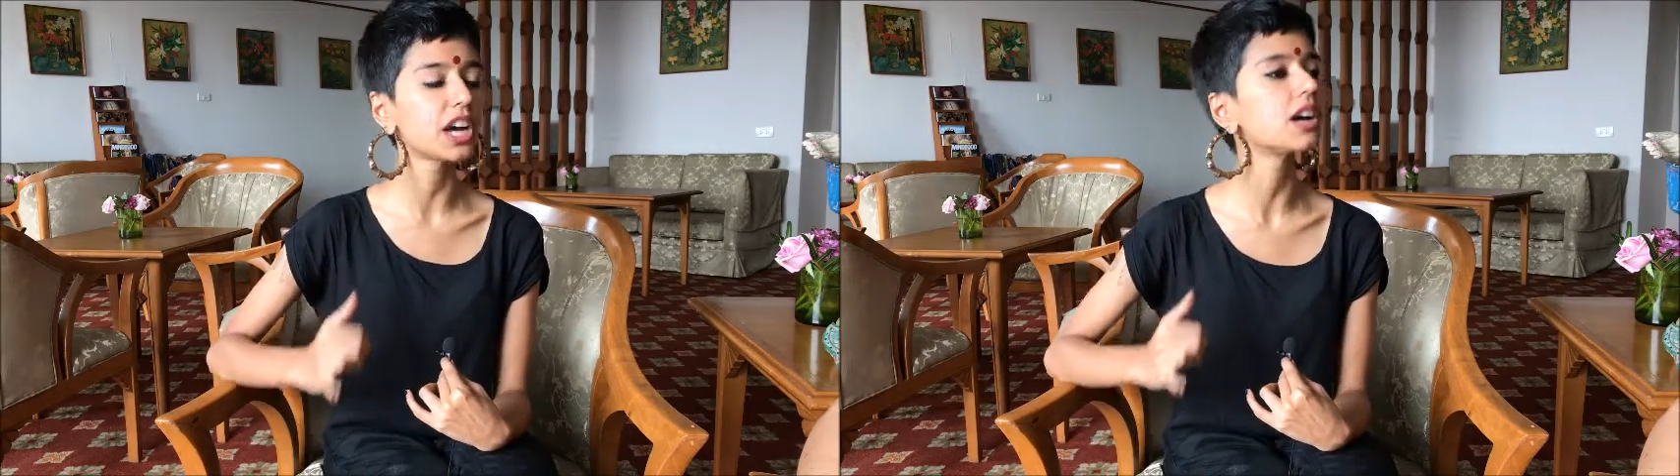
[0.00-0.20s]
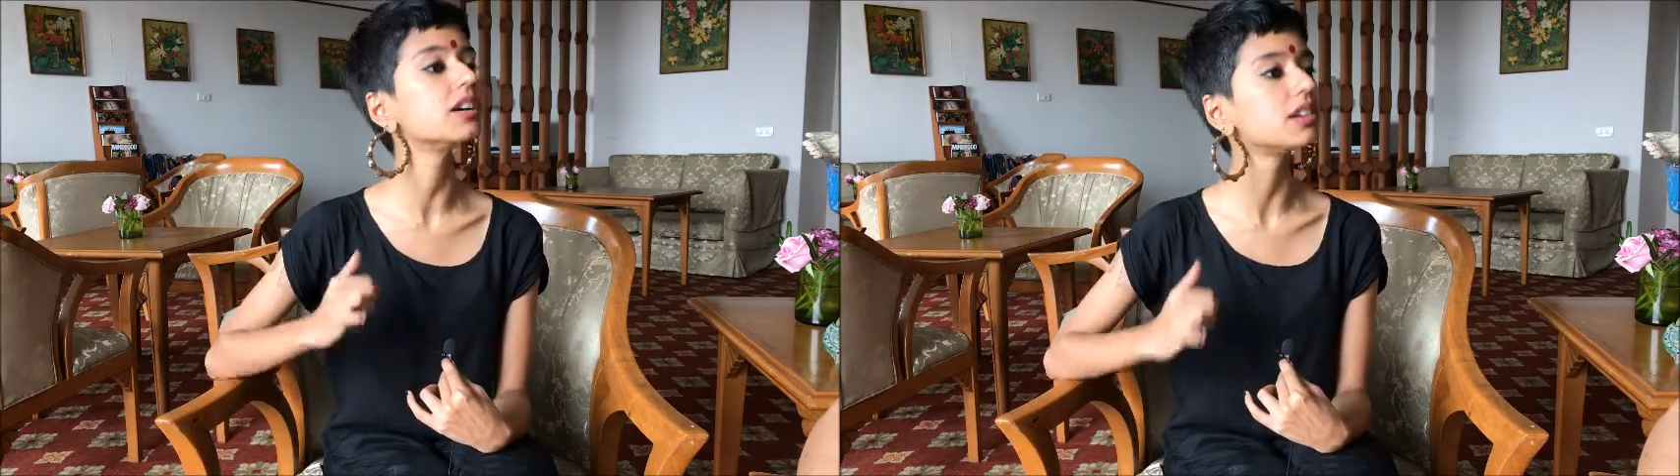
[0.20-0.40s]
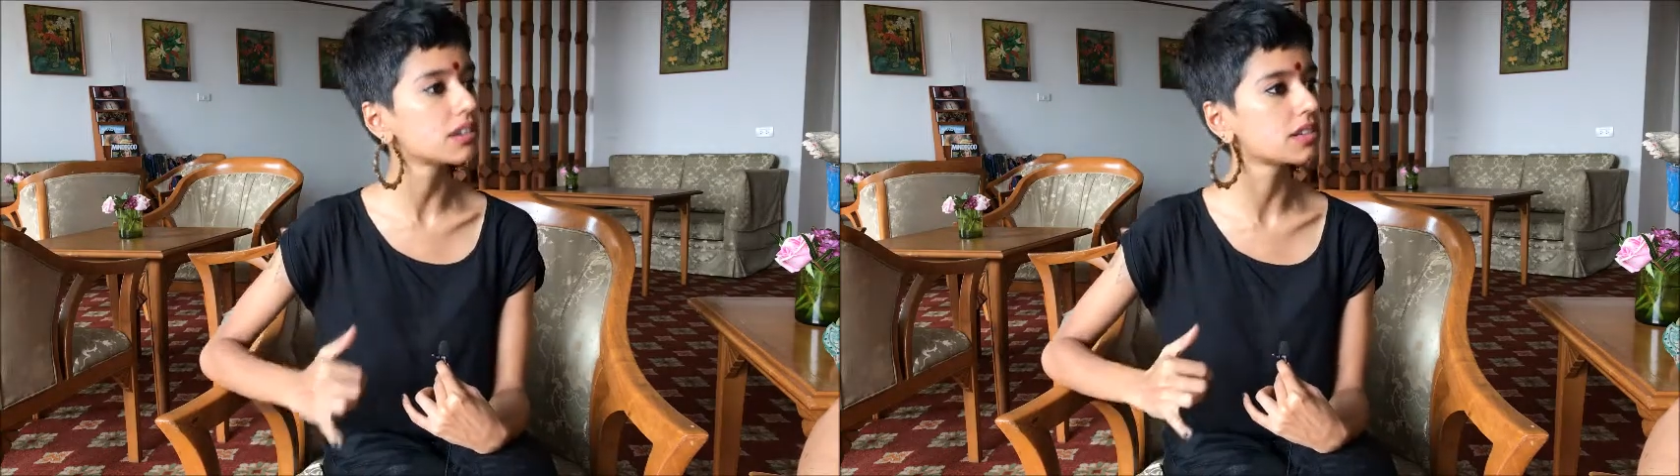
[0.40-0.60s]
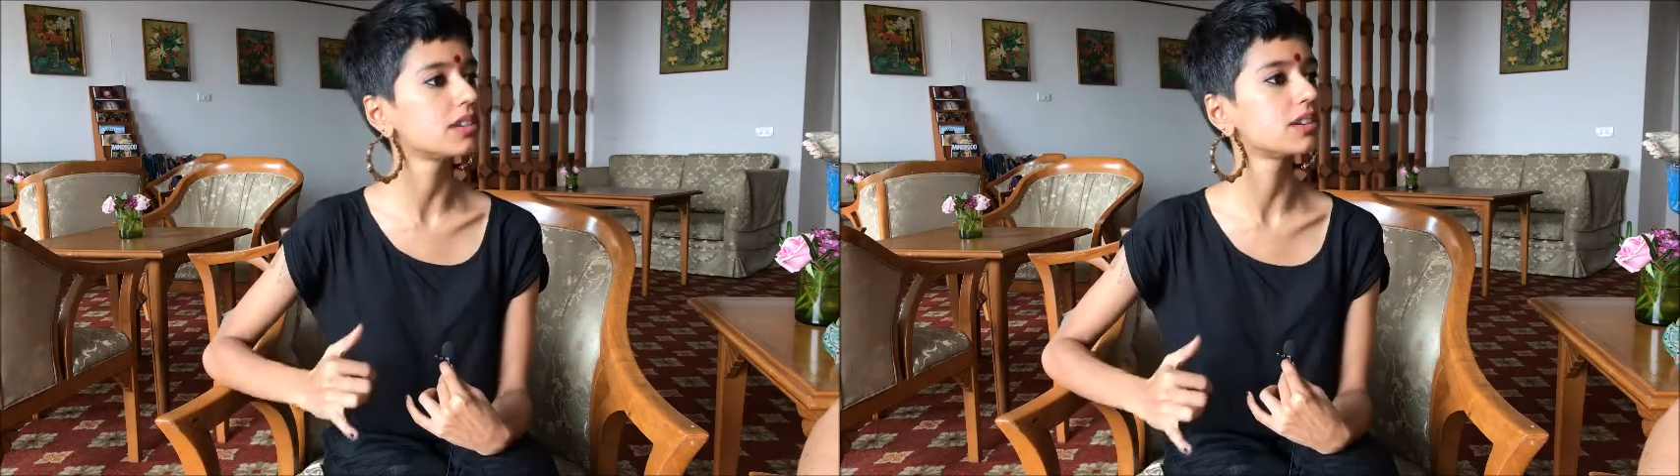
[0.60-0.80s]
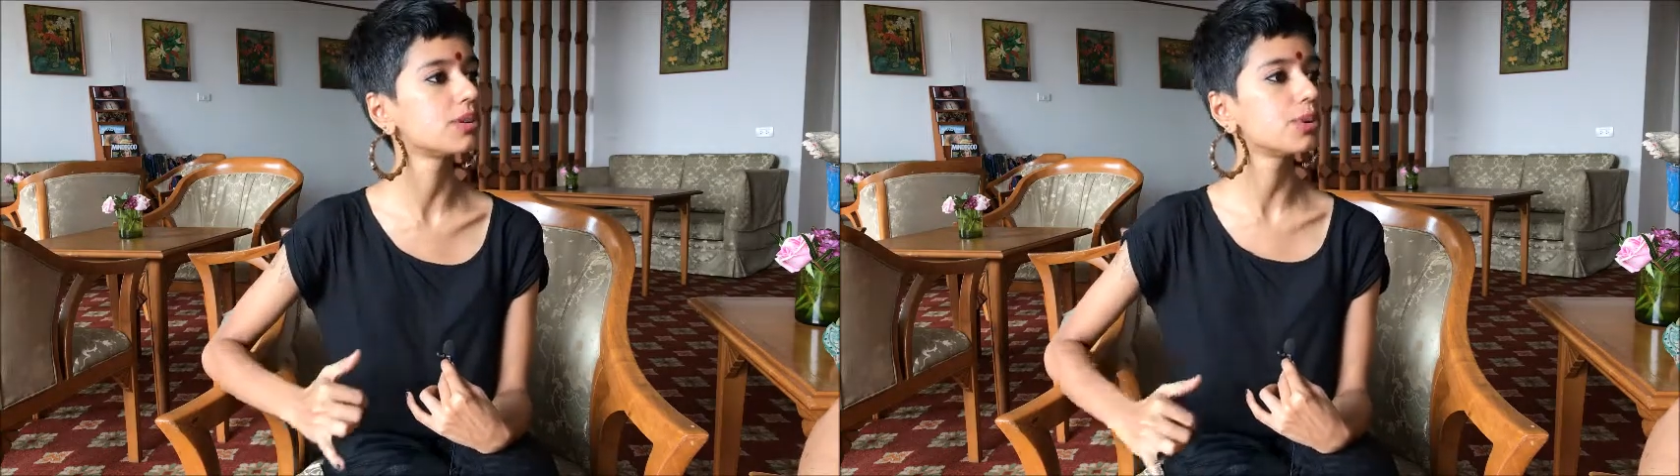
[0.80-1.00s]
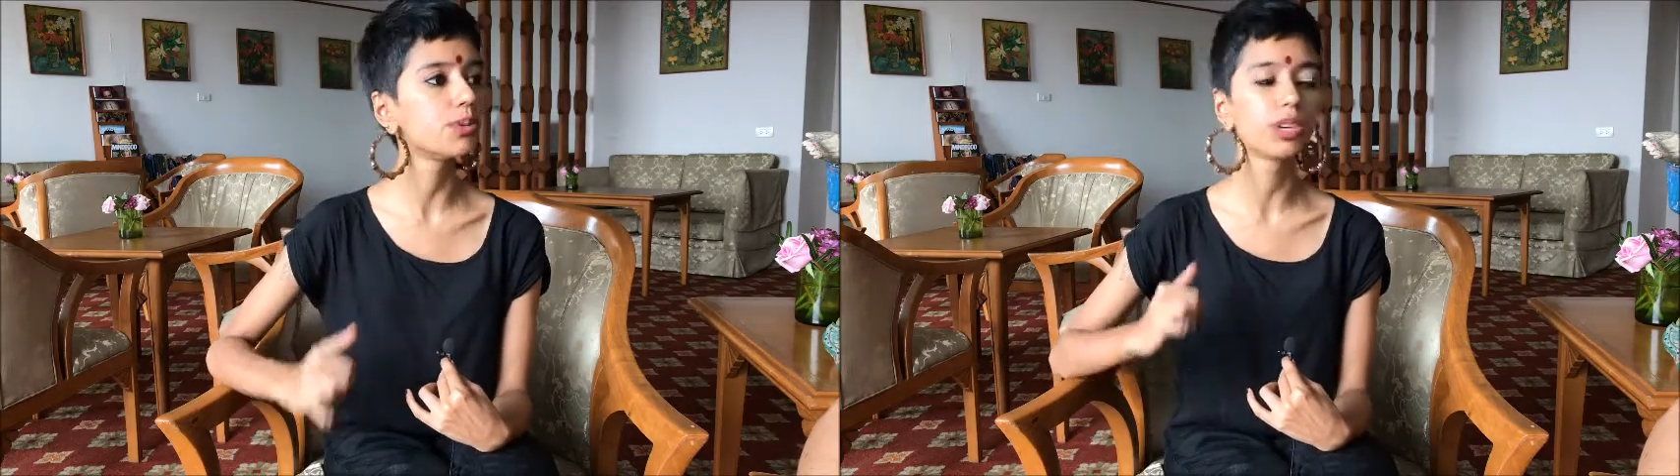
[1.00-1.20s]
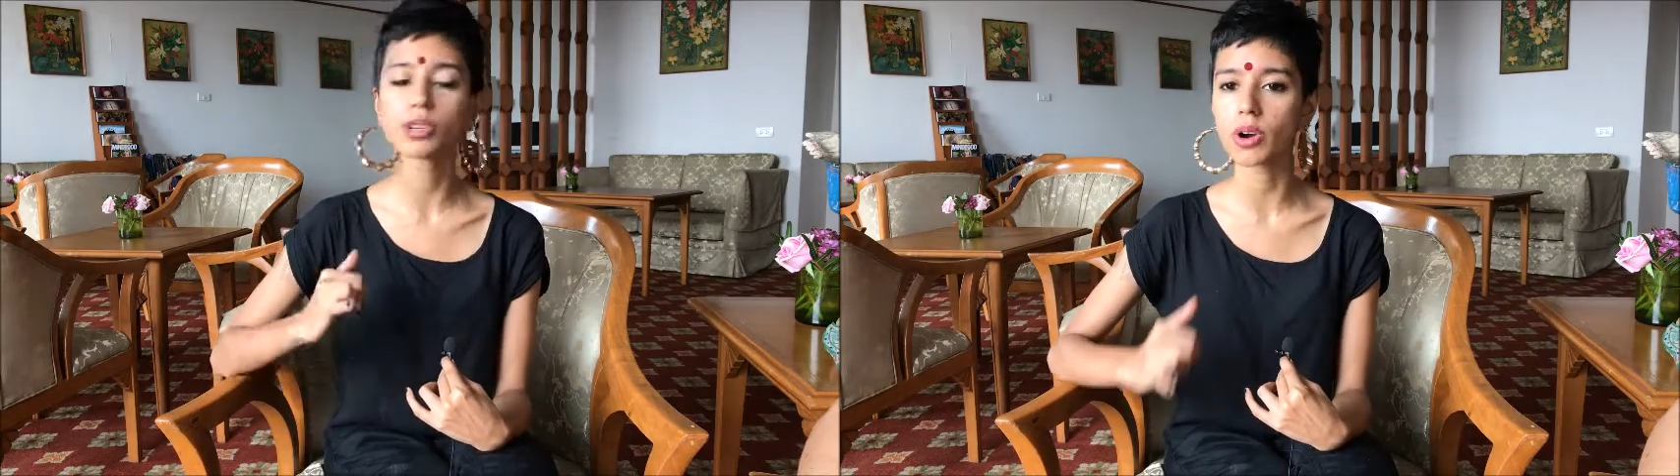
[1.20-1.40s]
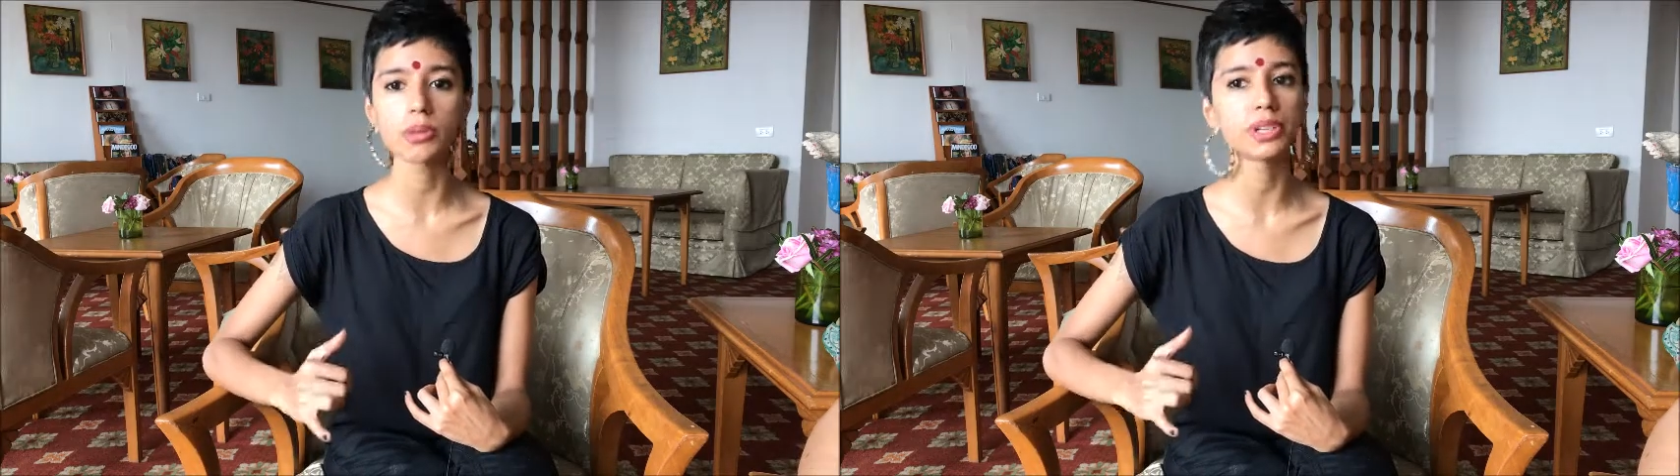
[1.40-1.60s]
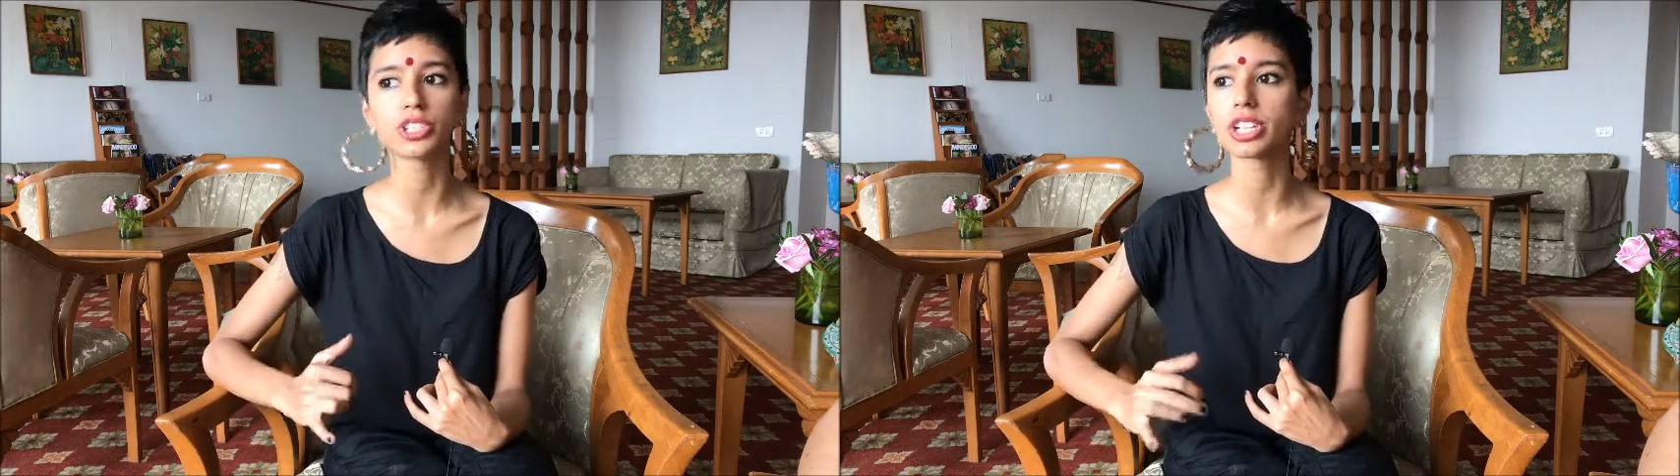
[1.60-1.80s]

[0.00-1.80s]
young girl who will call me.